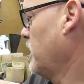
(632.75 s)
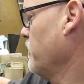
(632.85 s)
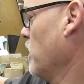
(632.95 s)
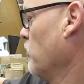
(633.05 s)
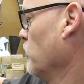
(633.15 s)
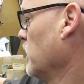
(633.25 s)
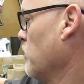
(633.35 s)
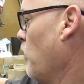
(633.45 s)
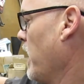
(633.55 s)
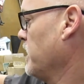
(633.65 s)
give you a really
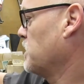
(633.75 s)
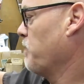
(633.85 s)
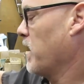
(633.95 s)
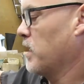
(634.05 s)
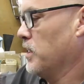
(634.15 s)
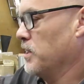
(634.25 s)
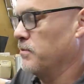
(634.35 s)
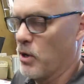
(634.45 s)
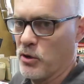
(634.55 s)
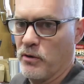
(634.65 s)
wide spec on
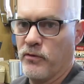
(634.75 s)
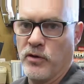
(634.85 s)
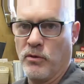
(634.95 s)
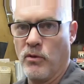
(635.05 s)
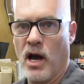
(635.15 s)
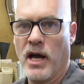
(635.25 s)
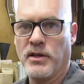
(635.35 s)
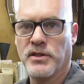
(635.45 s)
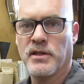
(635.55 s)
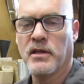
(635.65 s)
this motor for the
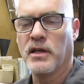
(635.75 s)
rods.